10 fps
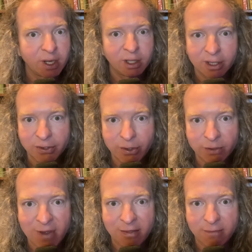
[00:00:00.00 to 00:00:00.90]
Let's
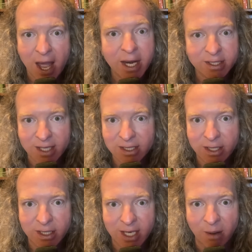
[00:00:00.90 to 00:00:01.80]
use mathematics as
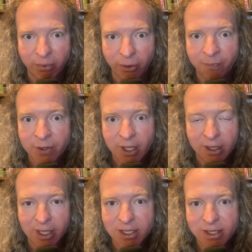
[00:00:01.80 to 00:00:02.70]
an example.
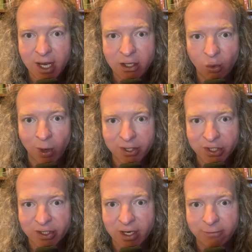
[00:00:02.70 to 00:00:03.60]
Let's say you want to
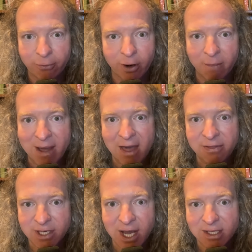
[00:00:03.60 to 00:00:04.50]
study for a
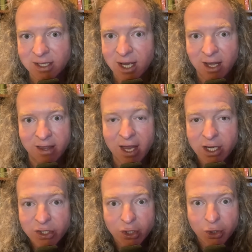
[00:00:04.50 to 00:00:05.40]
math test that
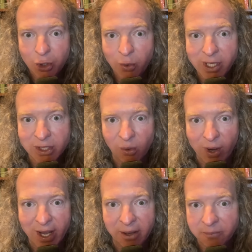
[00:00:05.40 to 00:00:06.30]
is two weeks
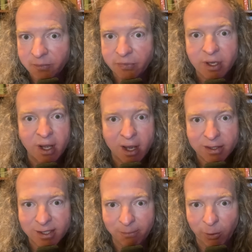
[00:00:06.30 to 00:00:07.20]
away. A
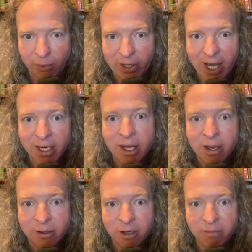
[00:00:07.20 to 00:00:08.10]
simple plan
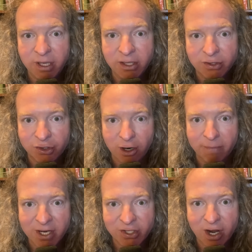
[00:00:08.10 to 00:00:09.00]
could be to start
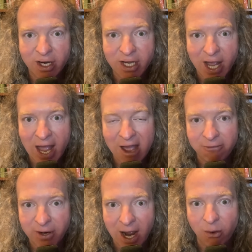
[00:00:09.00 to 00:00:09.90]
by studying
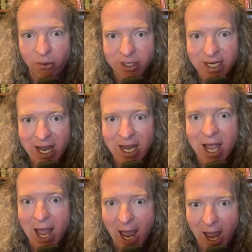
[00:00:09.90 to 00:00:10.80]
half an hour a day
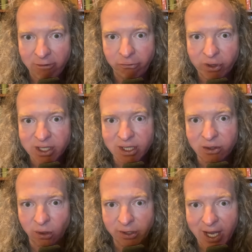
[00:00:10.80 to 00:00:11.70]
every
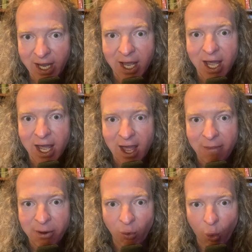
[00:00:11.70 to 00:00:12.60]
single day
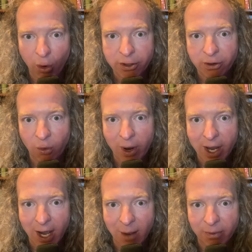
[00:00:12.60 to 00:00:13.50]
and then work your way
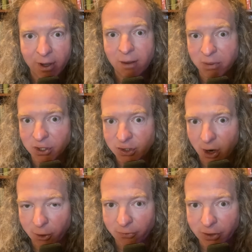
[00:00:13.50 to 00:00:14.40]
up, but
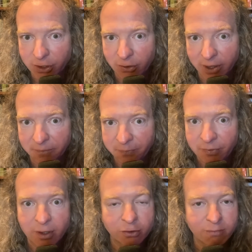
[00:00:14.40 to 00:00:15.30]
don't overdo it.
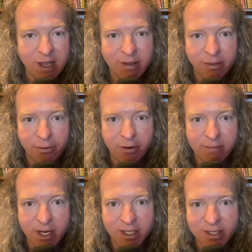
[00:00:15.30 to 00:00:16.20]
So maybe thirty
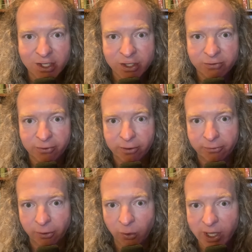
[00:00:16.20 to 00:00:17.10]
minute sessions for a
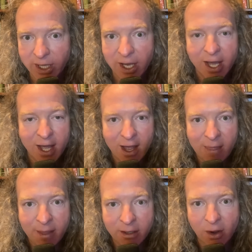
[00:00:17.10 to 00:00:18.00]
full week
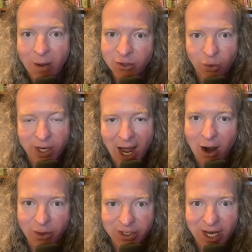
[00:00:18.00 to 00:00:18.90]
and then up to an
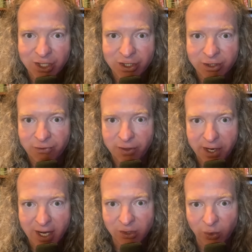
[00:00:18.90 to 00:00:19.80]
hour sessions for the
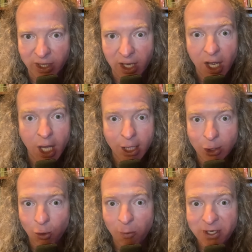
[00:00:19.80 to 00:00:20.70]
next week.
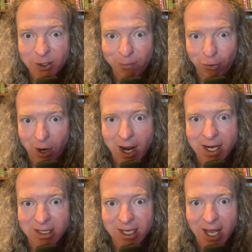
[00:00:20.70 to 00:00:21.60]
You will be
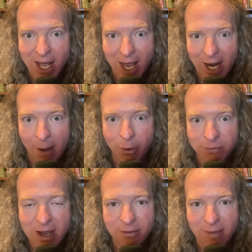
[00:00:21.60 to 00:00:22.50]
surprised at how much
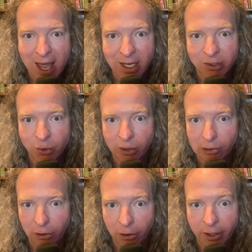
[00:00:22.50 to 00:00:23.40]
mathematics you
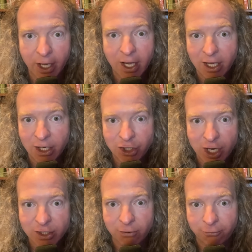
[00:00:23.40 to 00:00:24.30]
can learn in
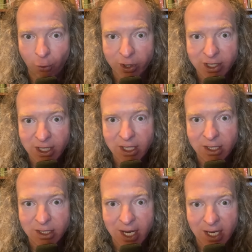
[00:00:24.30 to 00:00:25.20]
just
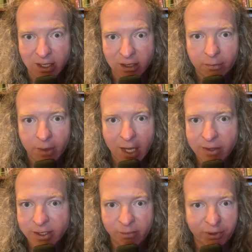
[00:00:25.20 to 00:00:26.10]
fourteen days. And
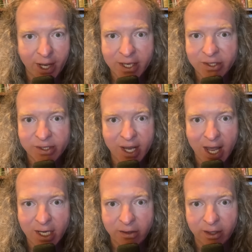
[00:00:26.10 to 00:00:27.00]
this applies to
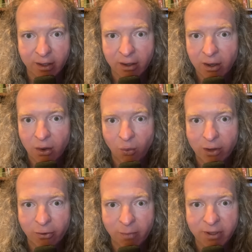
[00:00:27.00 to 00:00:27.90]
anything,
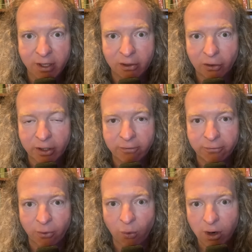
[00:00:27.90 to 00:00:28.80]
whether it be looking
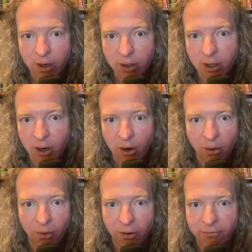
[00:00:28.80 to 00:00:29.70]
for work
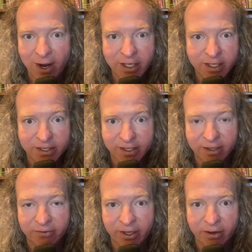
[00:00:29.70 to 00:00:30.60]
or finding a
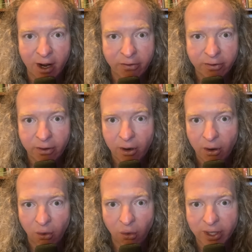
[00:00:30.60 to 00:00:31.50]
significant other,
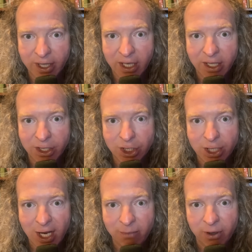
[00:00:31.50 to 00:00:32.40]
or getting in
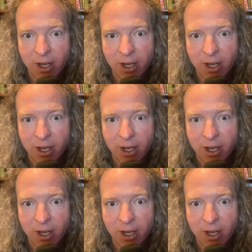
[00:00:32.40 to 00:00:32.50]
shape.